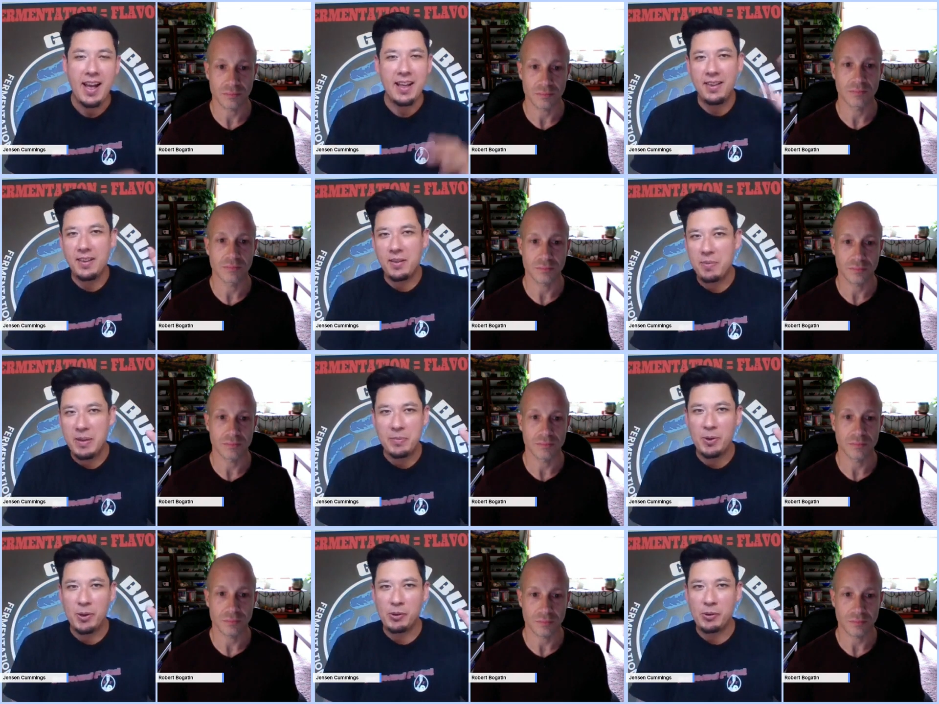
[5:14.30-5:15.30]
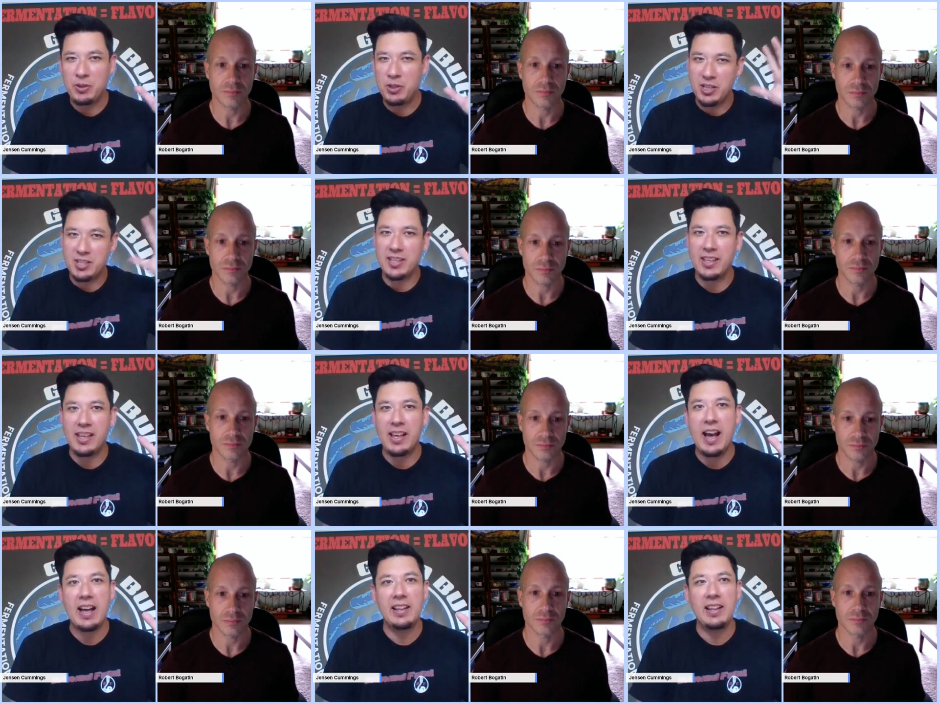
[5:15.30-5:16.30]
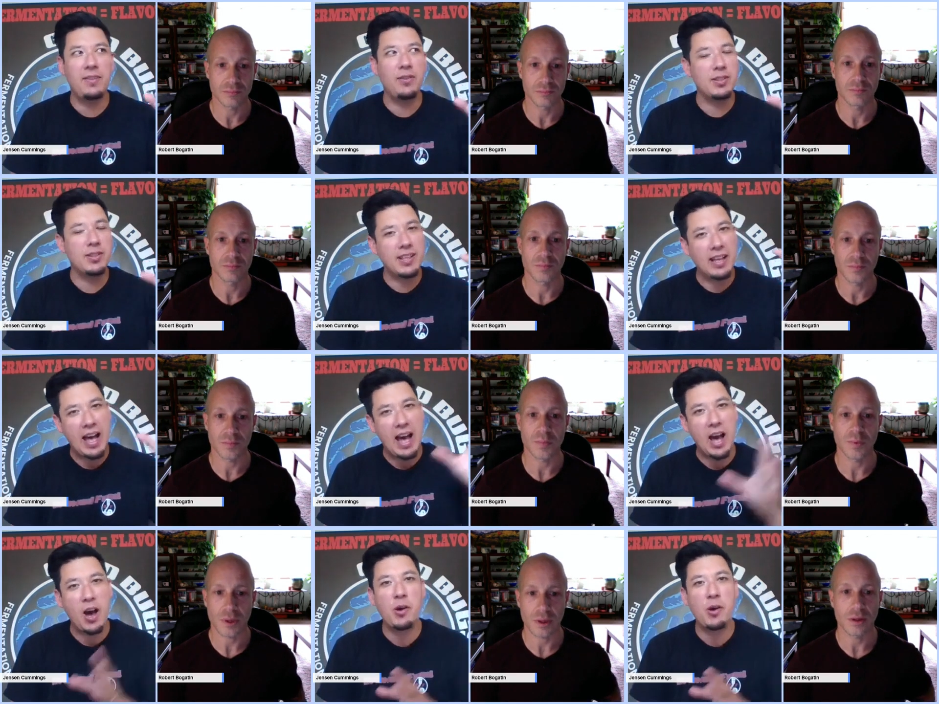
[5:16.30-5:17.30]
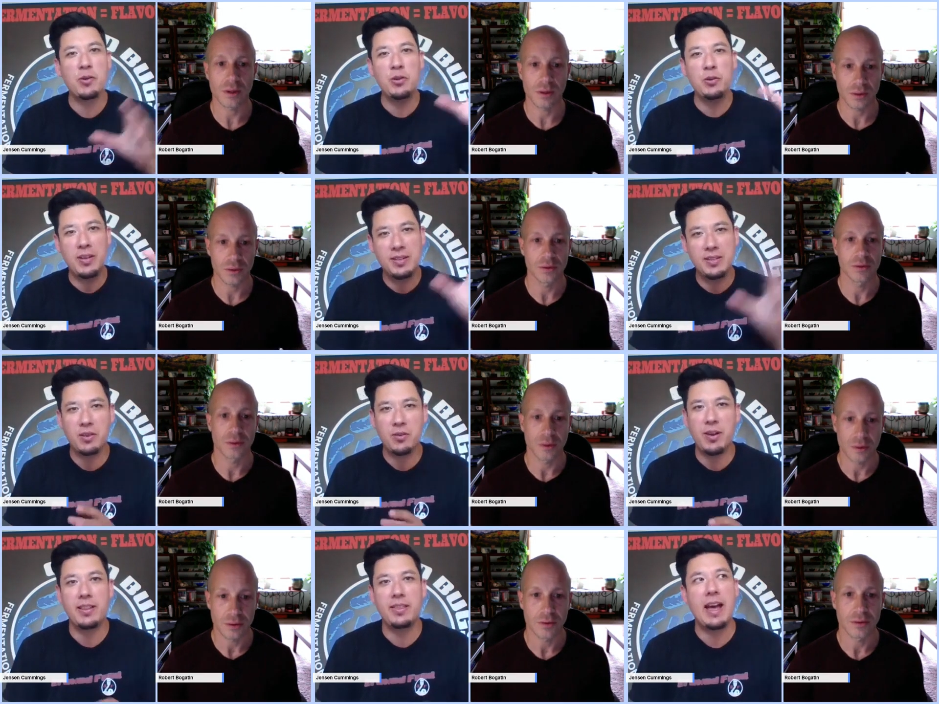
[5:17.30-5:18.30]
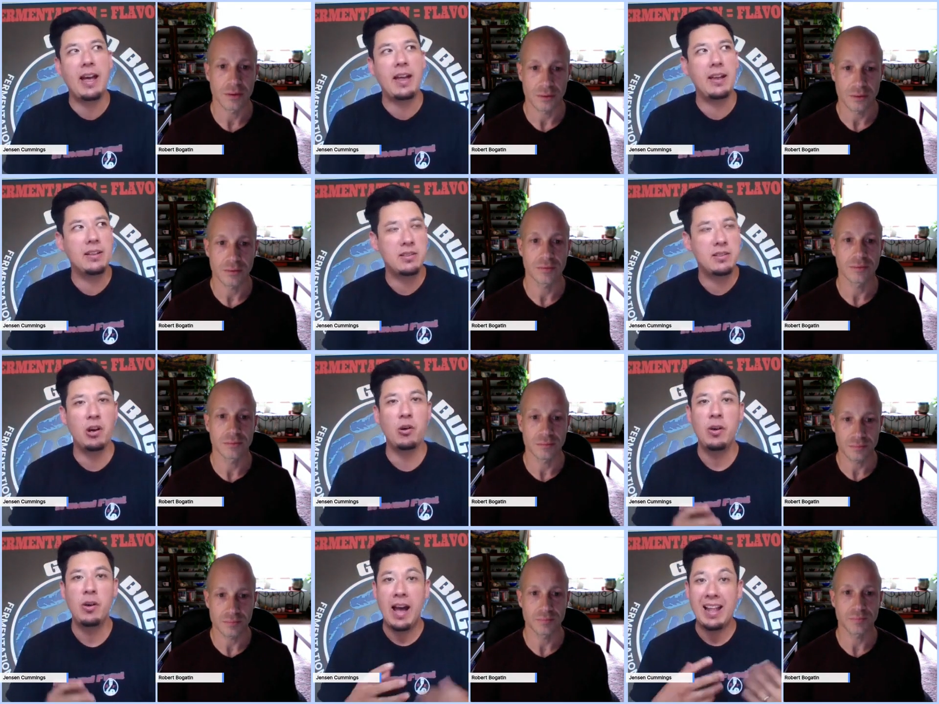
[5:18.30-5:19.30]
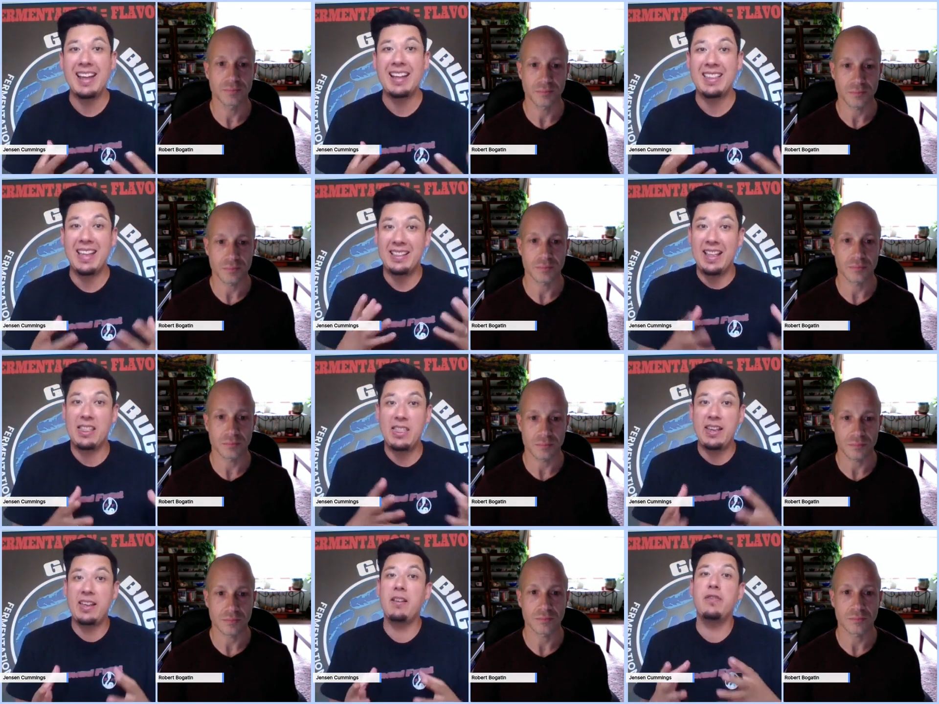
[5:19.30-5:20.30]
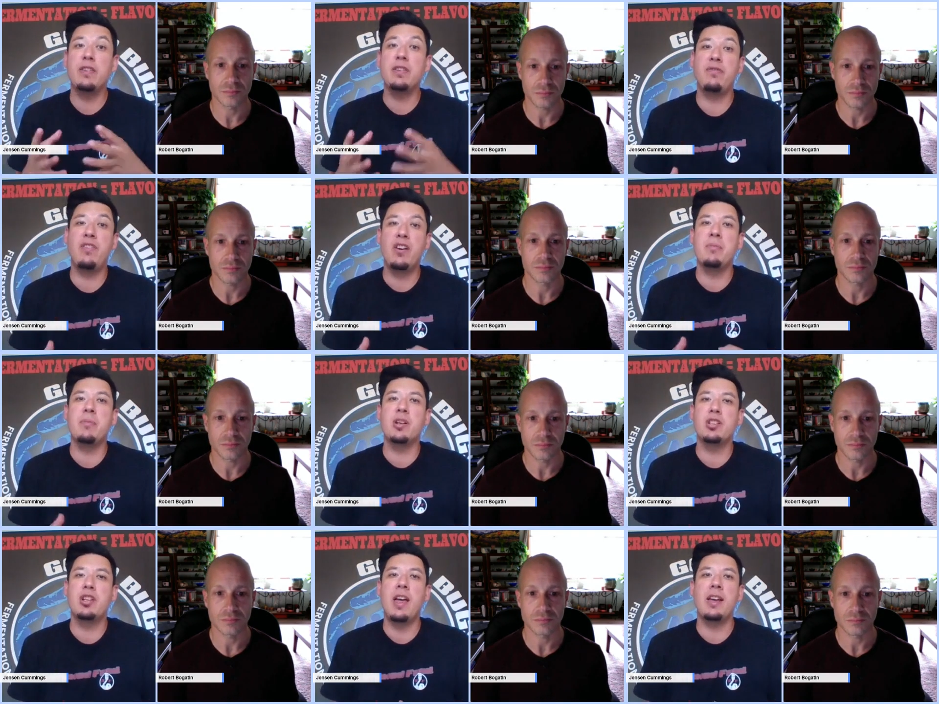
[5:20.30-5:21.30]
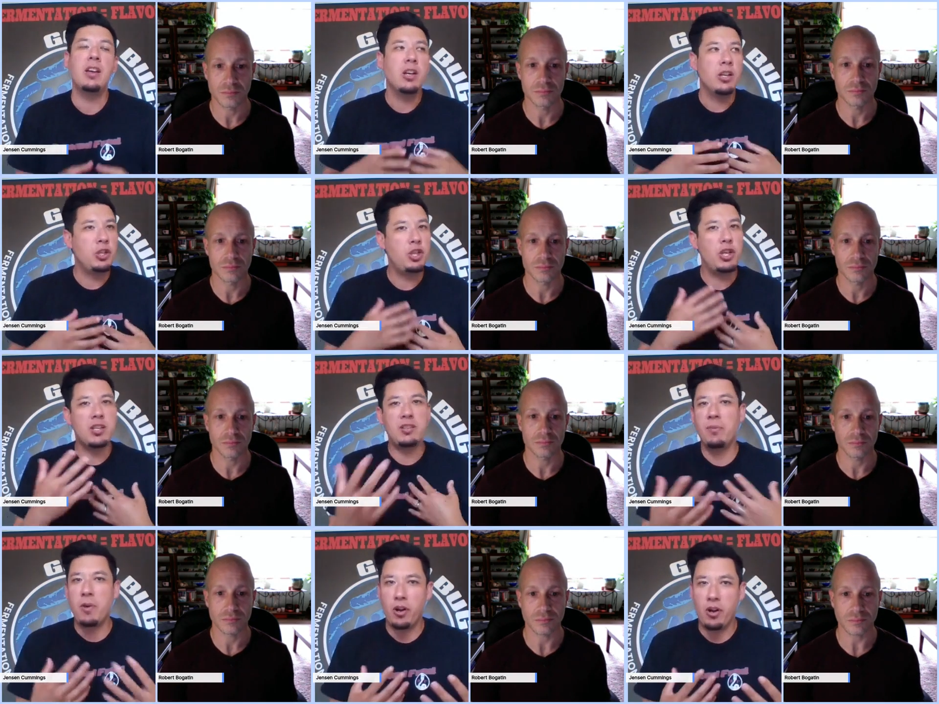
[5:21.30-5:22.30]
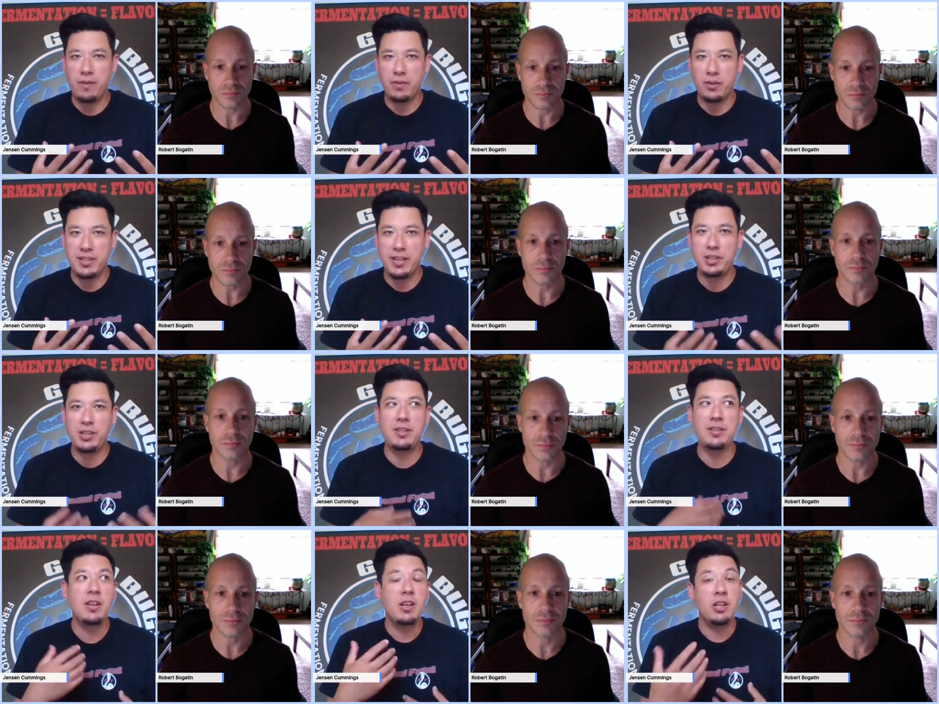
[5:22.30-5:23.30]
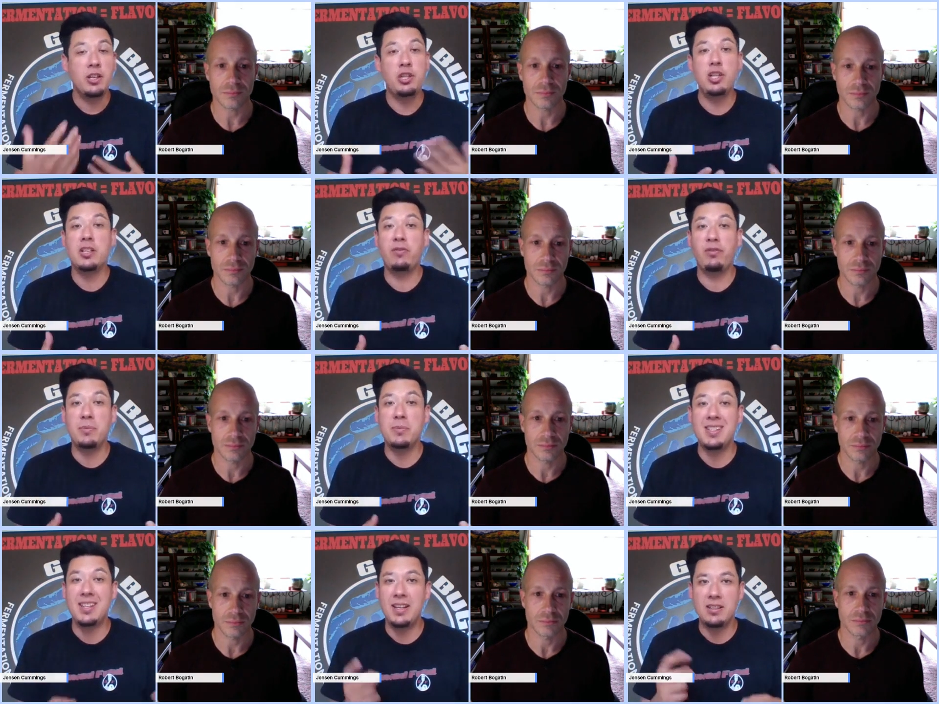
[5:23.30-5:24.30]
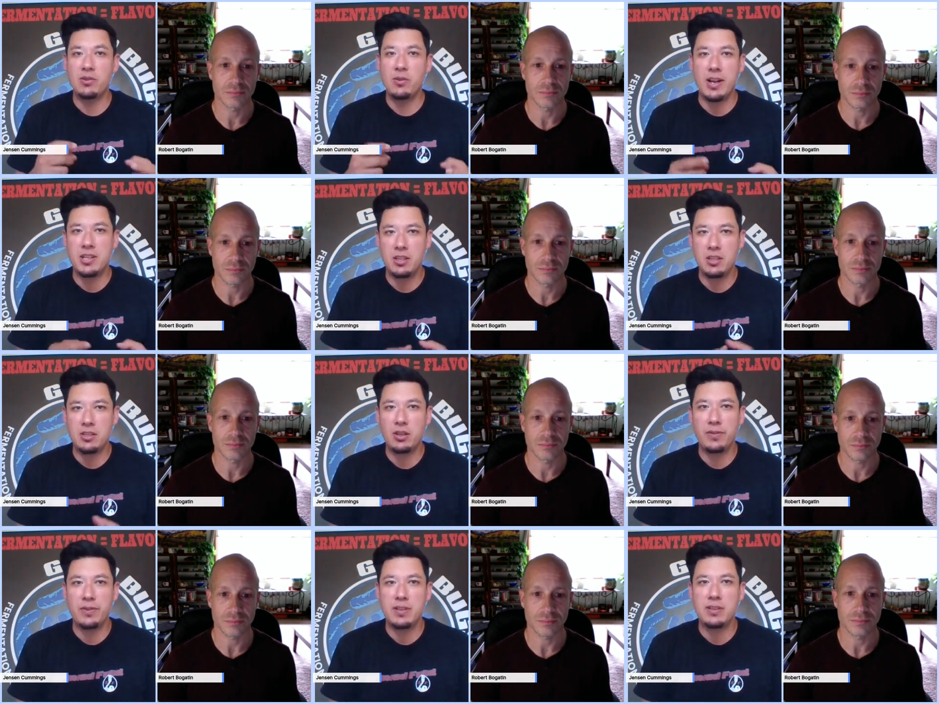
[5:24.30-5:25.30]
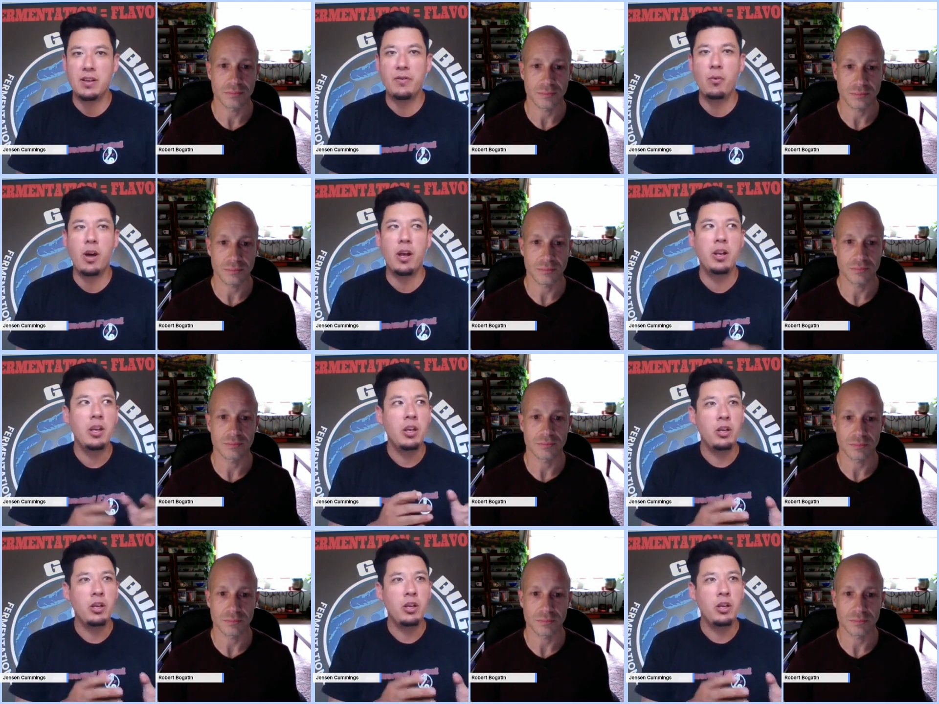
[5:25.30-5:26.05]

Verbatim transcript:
Speaker 1: And then the people just thinking high level, it's like, how do you integrate that? And so I like that. That thinking feels very much like just from our conversations, just from seeing and scratching the surface of what